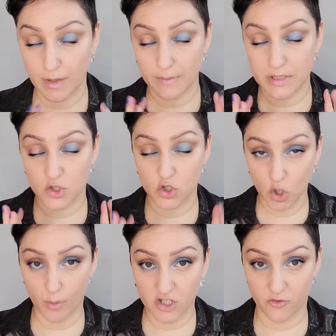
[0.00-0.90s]
These remind me
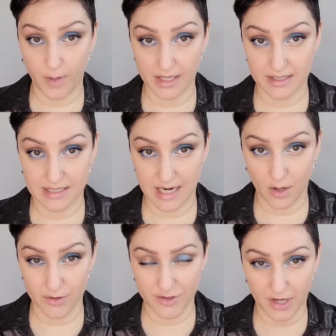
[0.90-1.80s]
so much of
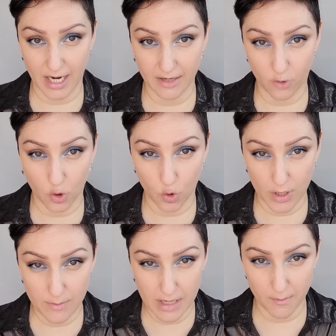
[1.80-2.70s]
pastels. They're kind of
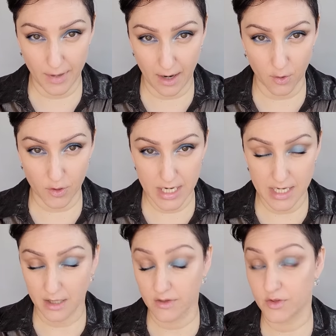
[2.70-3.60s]
creamy and
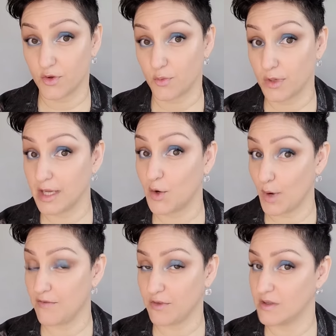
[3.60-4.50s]
powdery, so they're really
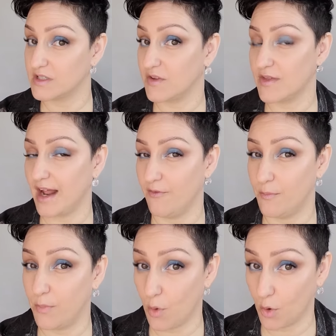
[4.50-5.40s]
great for those of you that
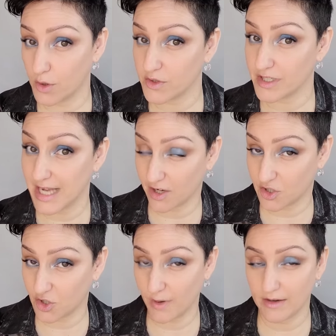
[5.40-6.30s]
have pores or
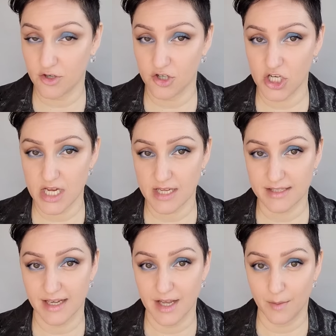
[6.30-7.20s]
texture around your
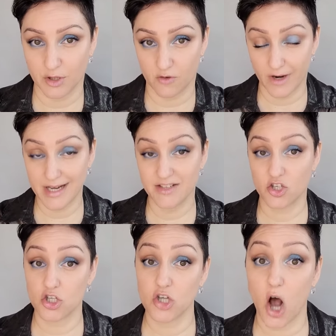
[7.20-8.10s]
cheeks, but they're very
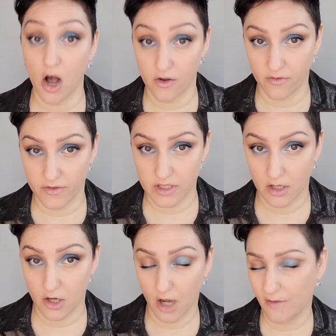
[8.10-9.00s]

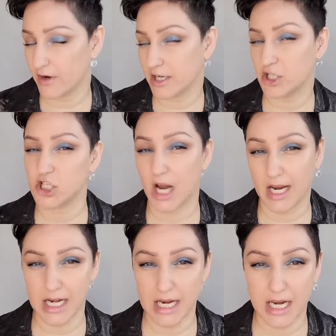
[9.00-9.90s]
soft, not very
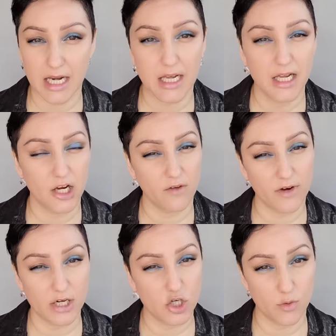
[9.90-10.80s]
shiny,
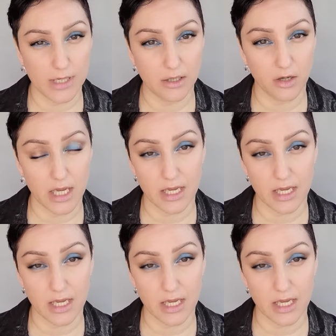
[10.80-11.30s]
not very dewy